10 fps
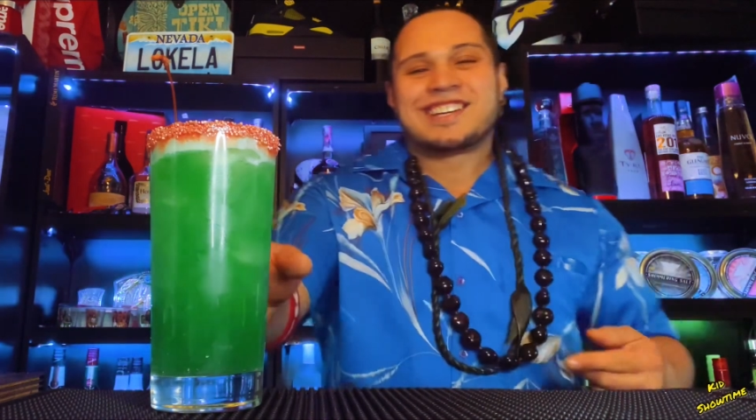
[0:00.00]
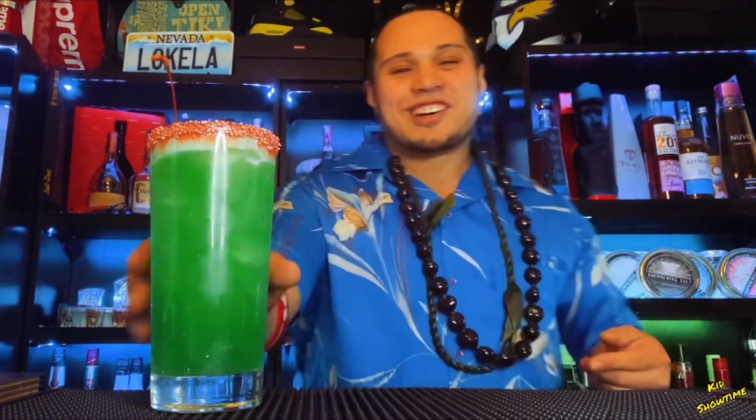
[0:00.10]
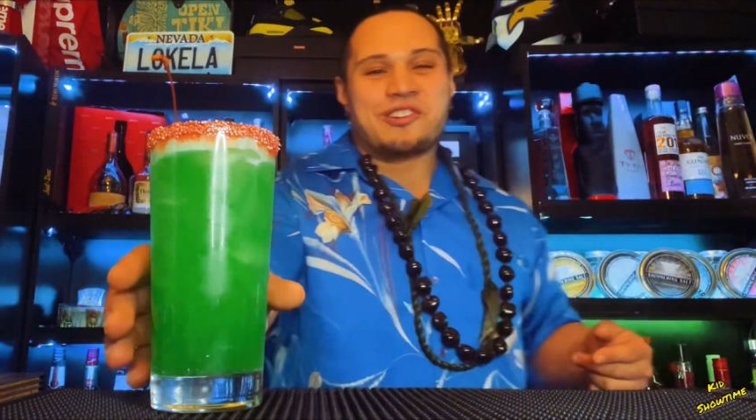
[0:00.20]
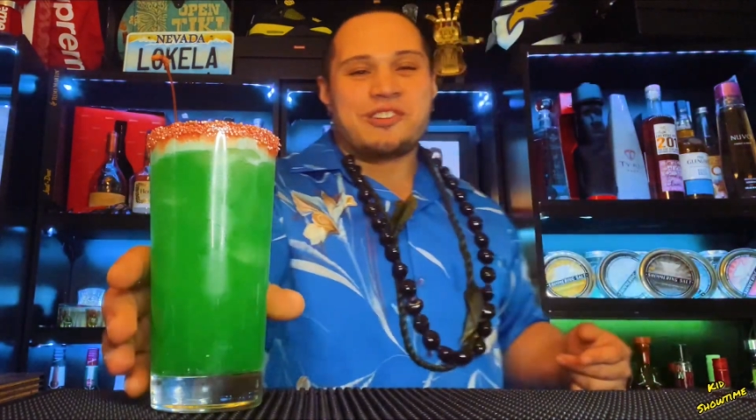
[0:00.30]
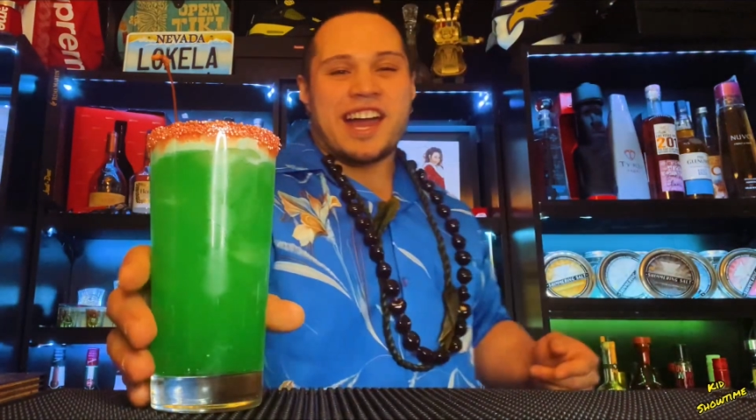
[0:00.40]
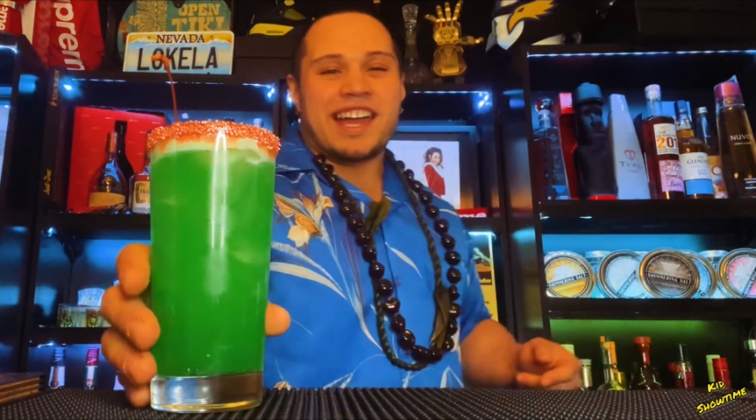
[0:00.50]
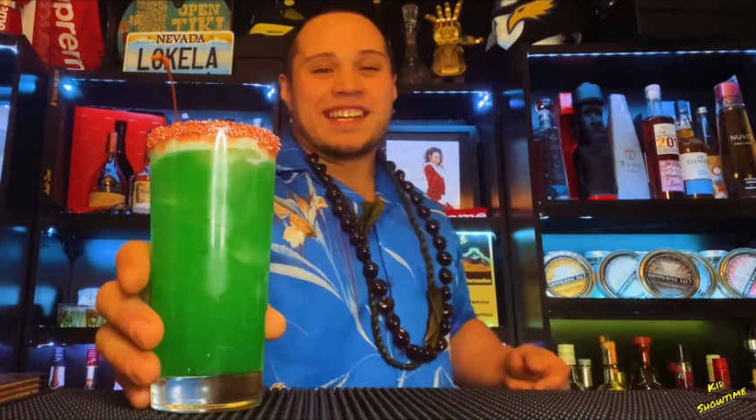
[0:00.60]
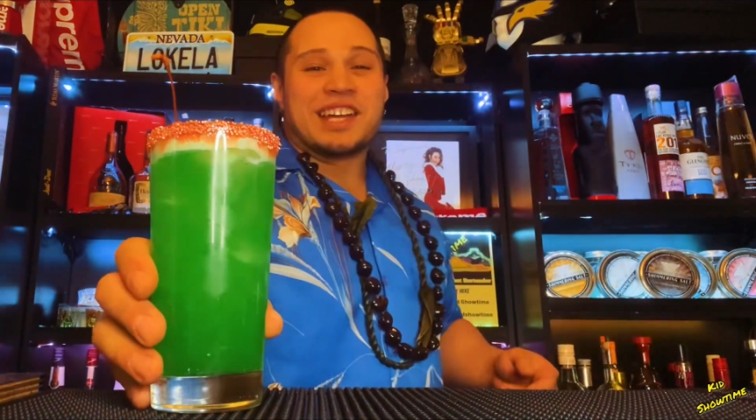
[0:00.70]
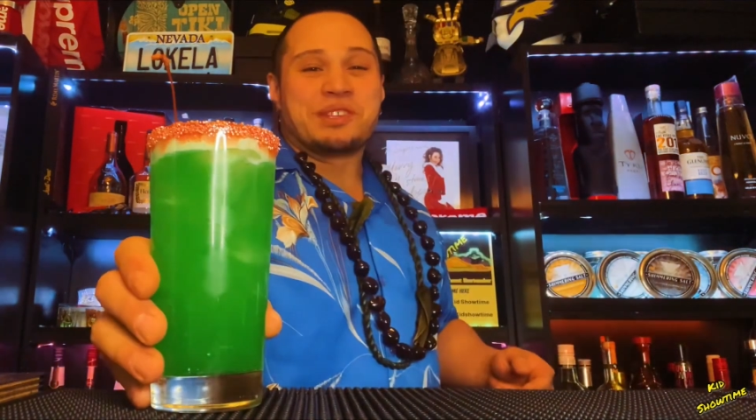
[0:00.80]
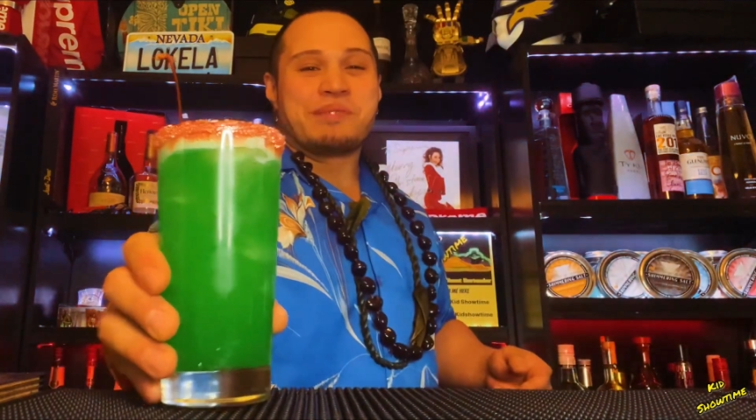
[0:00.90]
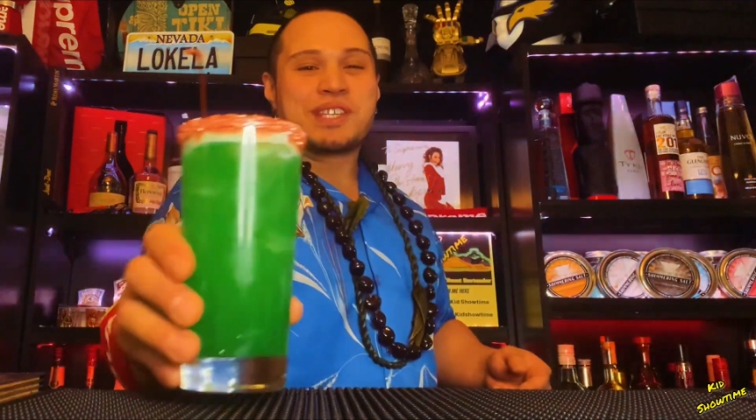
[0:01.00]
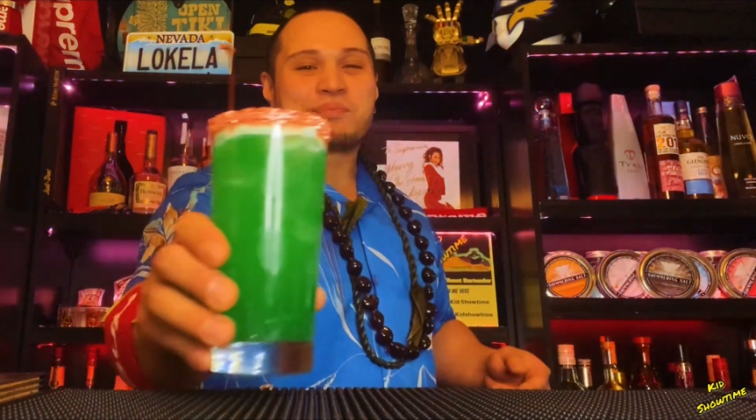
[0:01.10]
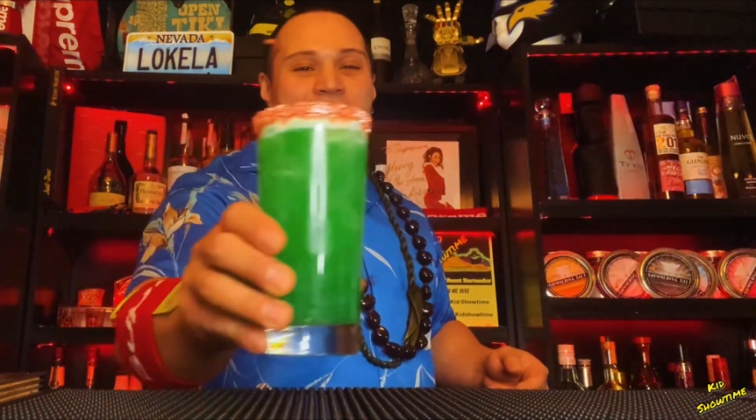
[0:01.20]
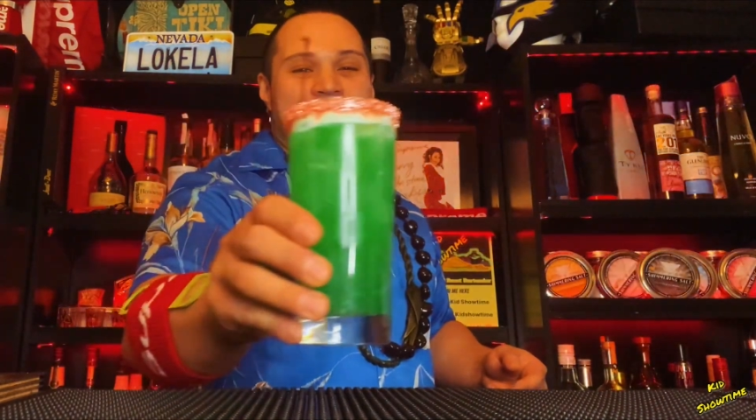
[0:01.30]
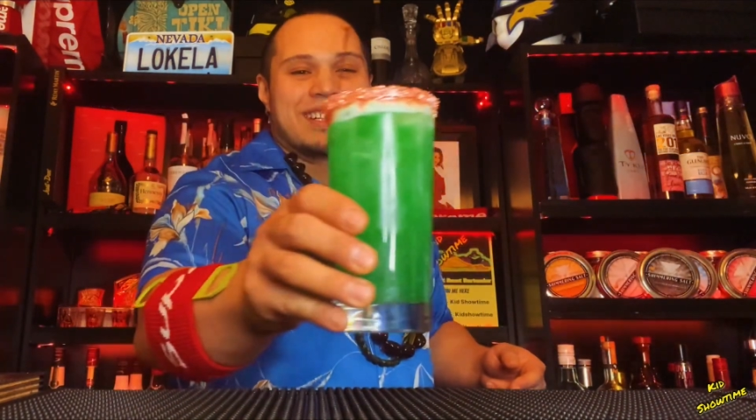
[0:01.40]
All right, not the best
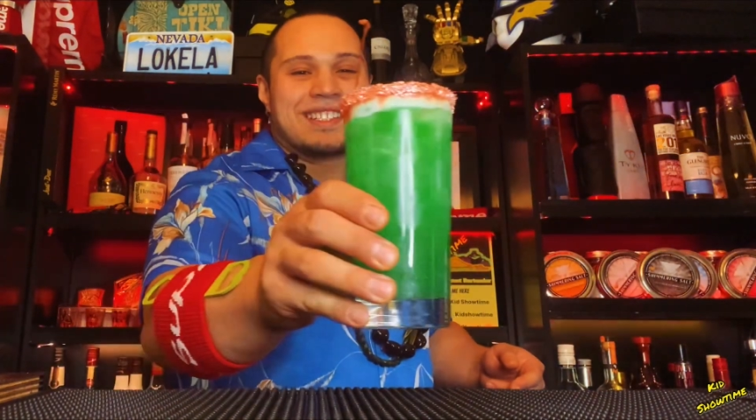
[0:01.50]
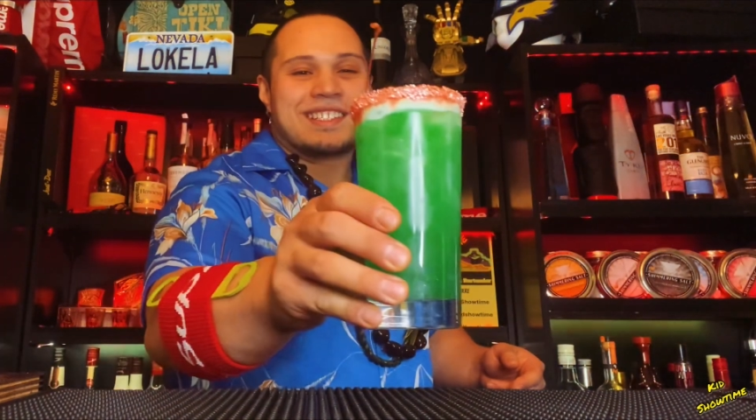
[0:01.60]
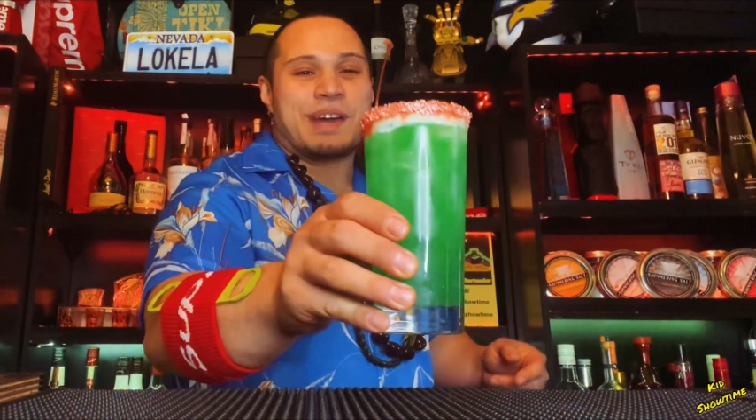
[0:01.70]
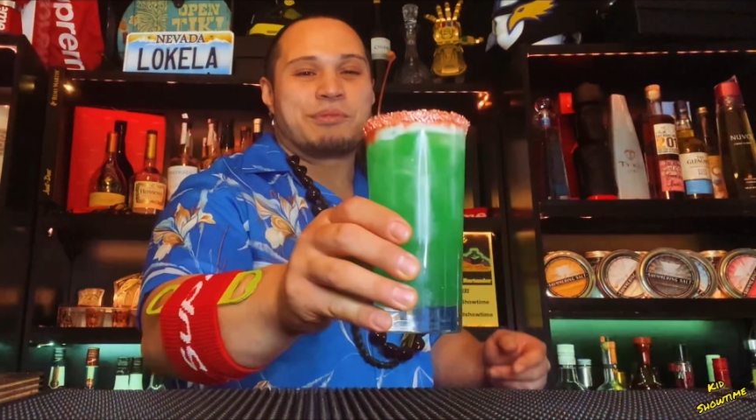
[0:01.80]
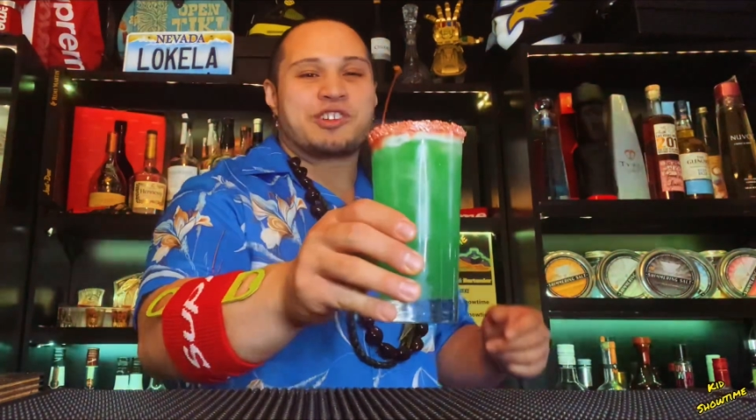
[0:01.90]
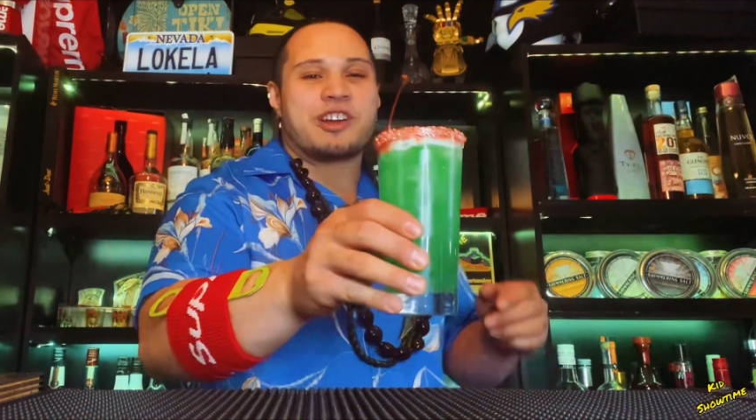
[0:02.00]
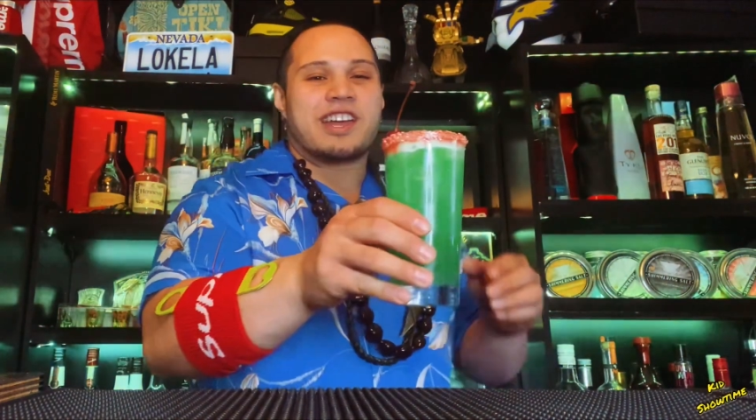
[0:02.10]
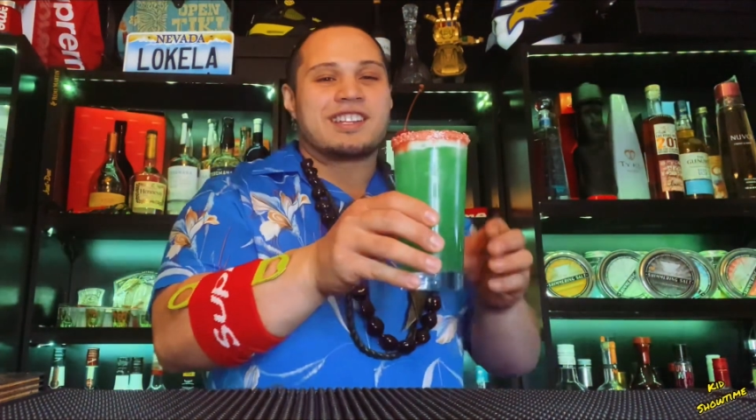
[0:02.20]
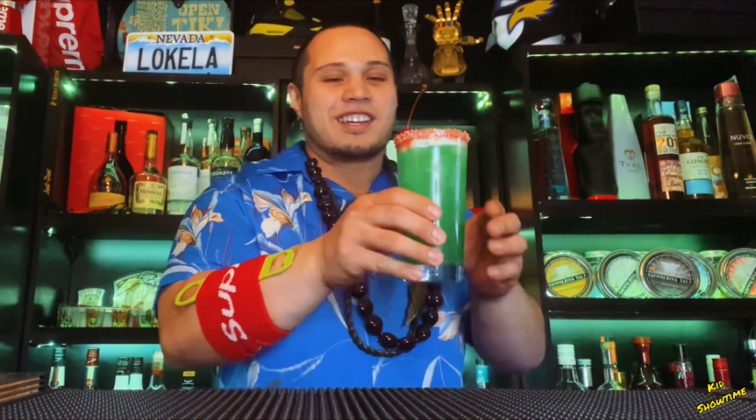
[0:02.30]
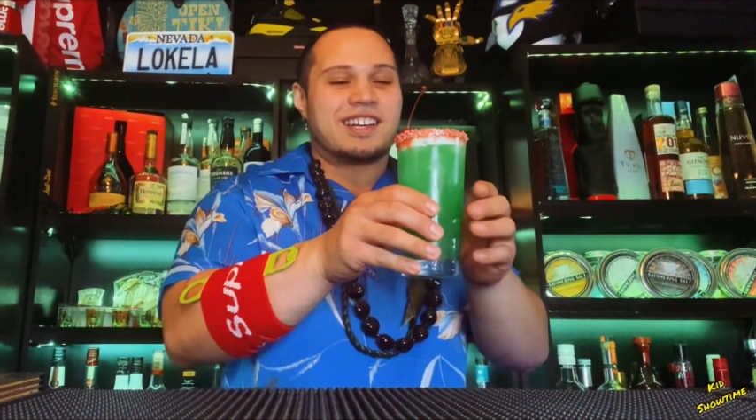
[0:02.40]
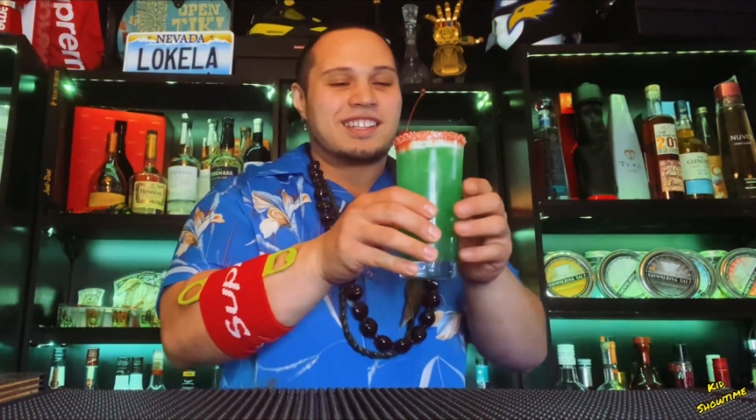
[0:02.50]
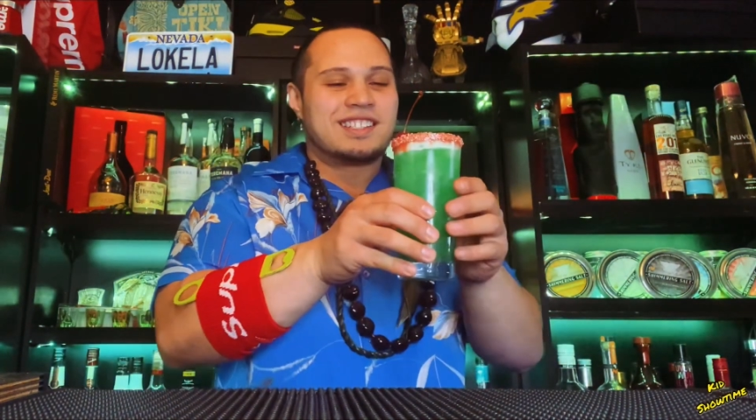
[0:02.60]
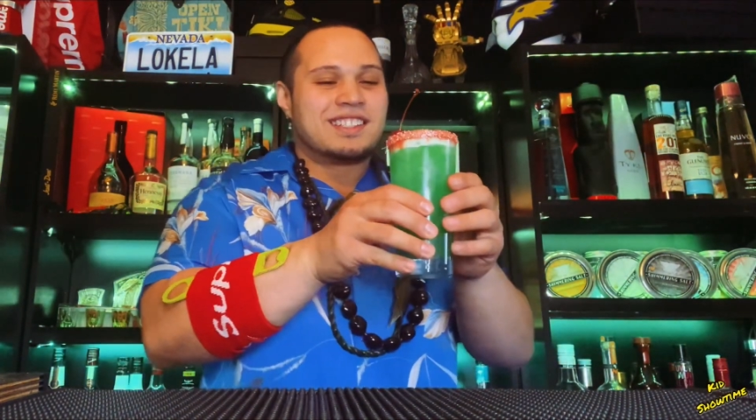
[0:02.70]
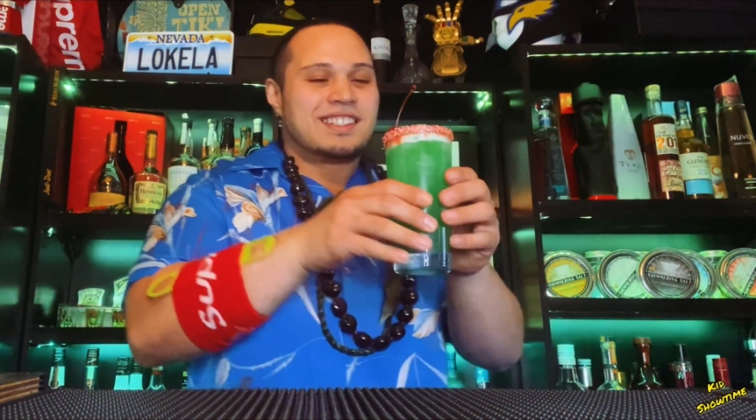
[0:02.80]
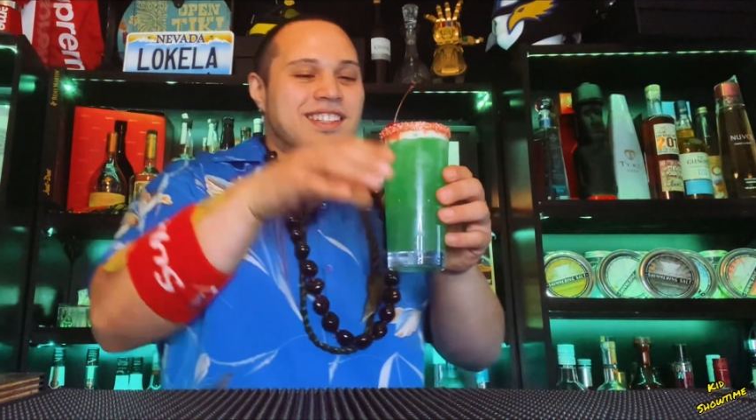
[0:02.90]
part. Time to try it, y'all.
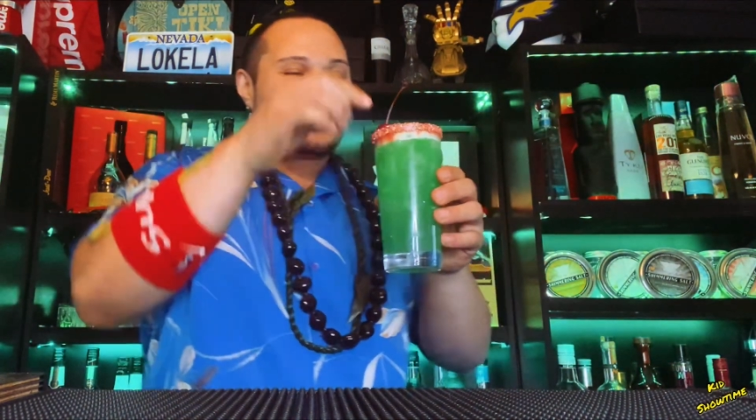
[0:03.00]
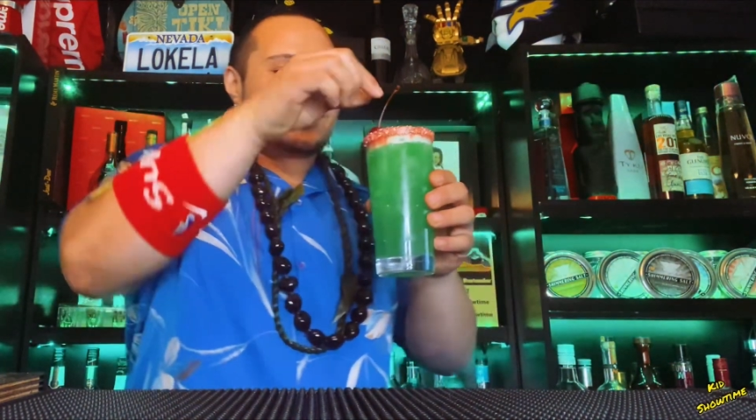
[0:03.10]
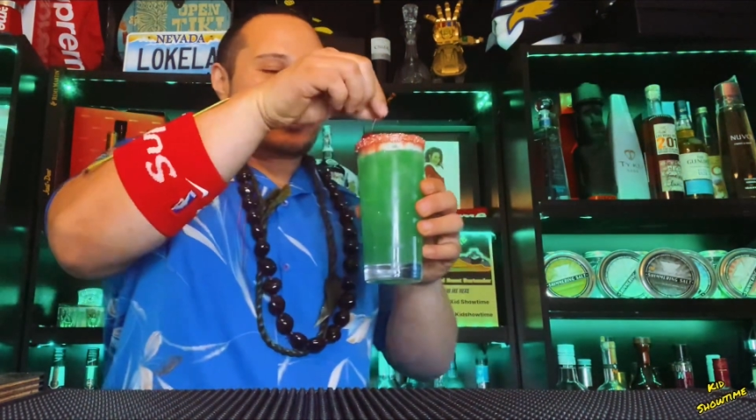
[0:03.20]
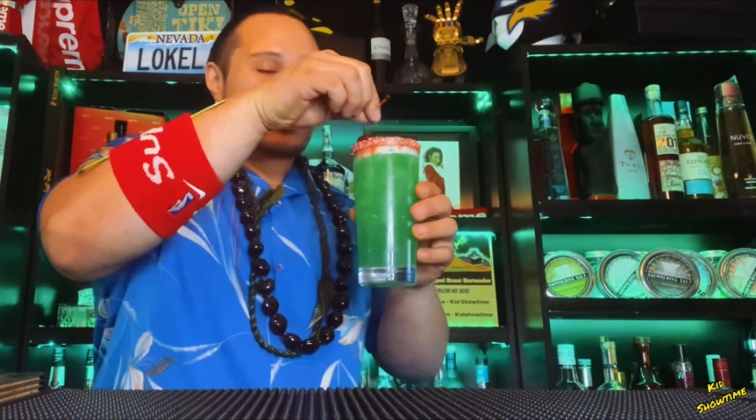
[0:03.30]
Oh, yeah,